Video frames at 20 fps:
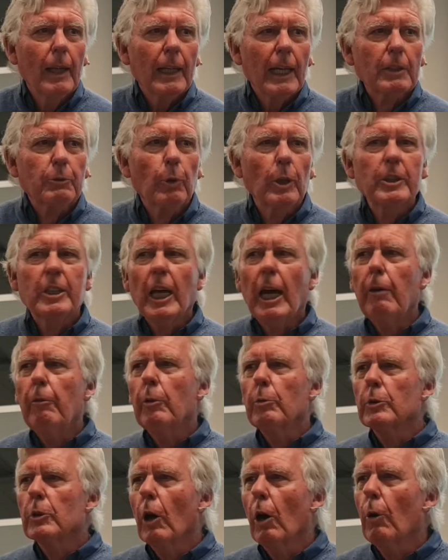That's why
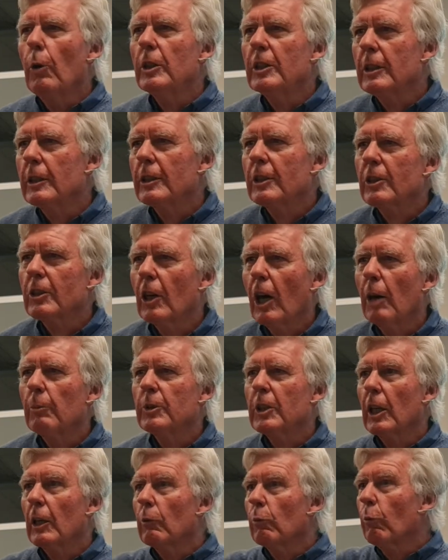David was always in the
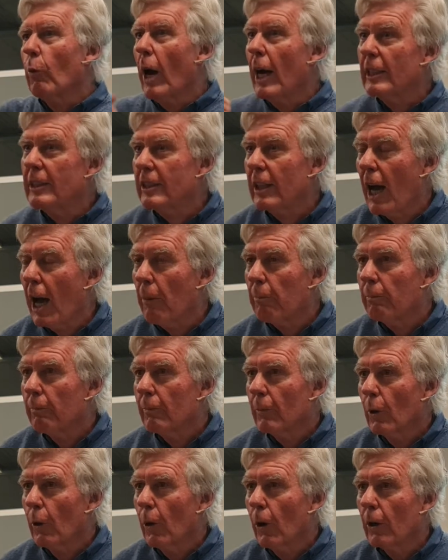psalm saying, rise
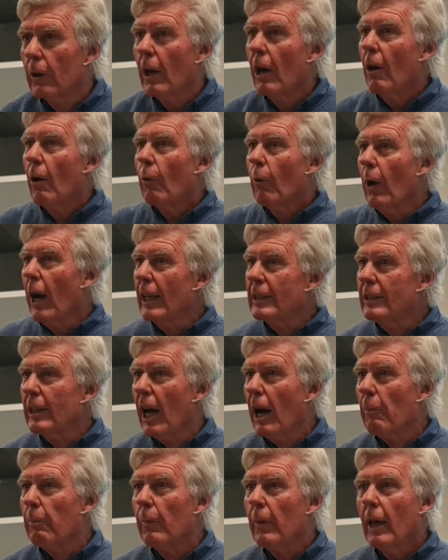up, Lord, rise
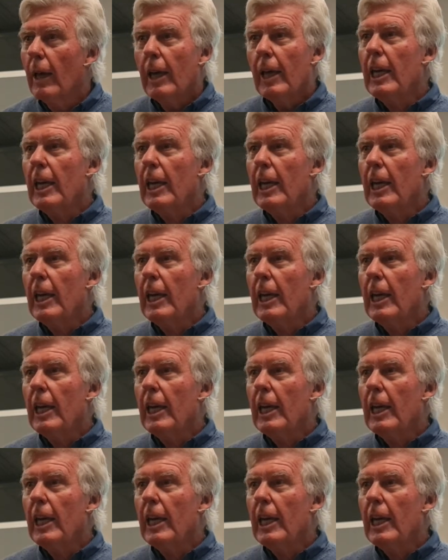up.